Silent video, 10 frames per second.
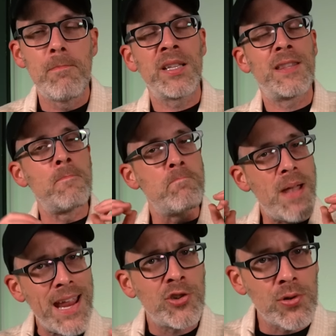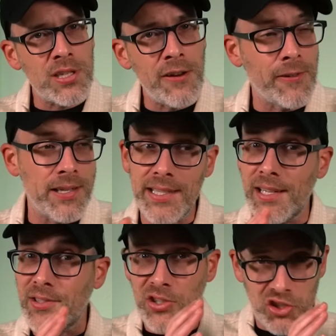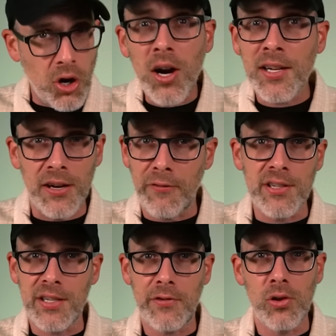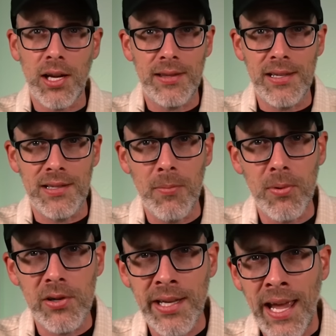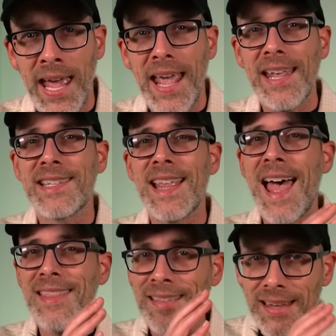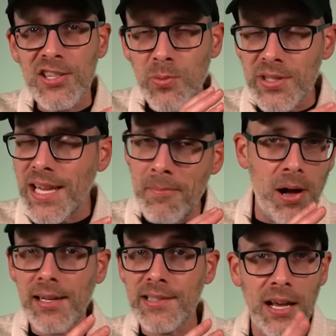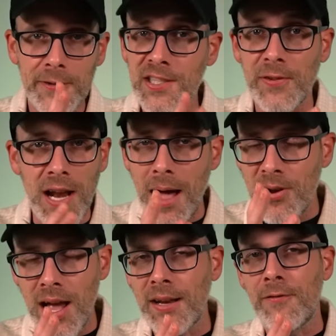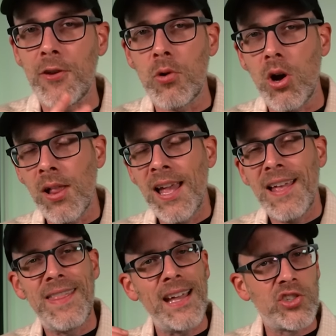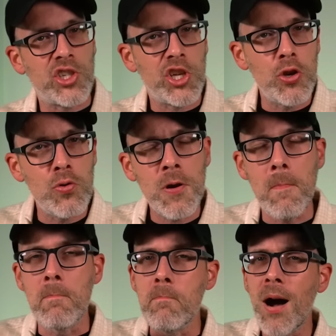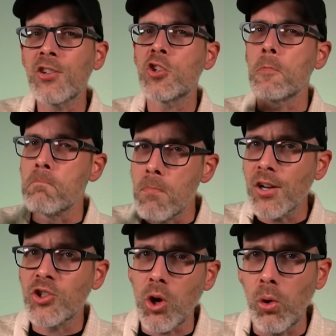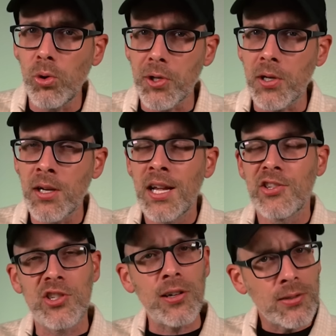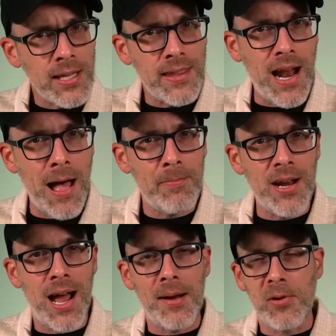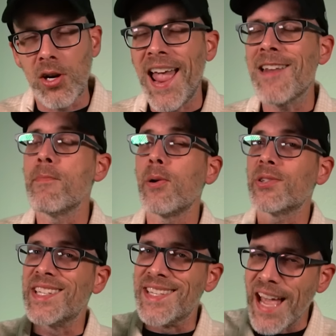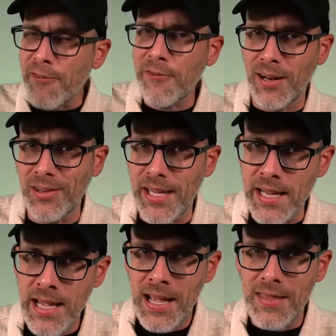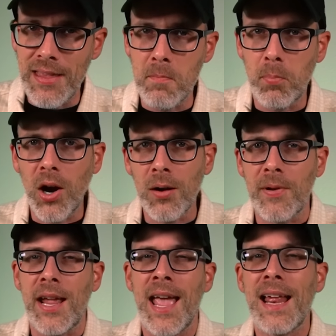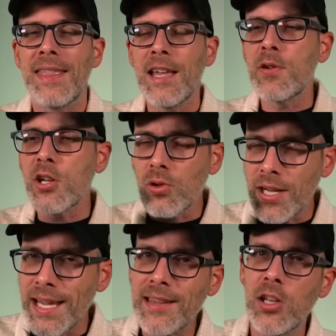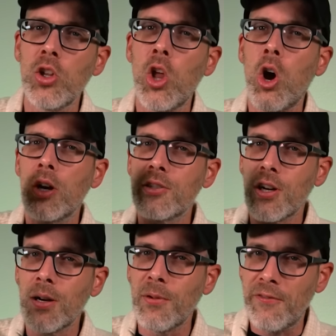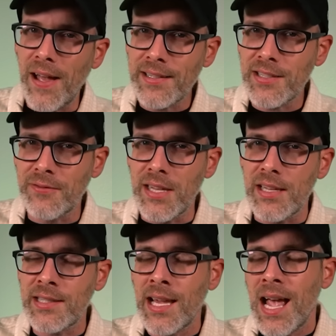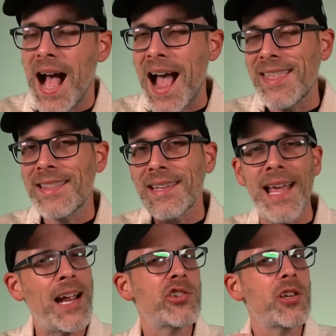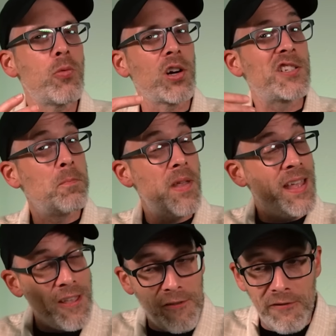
but the major difference, and it's a stark difference if you look at these numbers, is that this was a box office phenomenon, if you will, that skewed much, much older, certainly than Oppenheimer, and most definitely than Barbie. And I think when you're looking at the long term effects of this, I think this actually works in the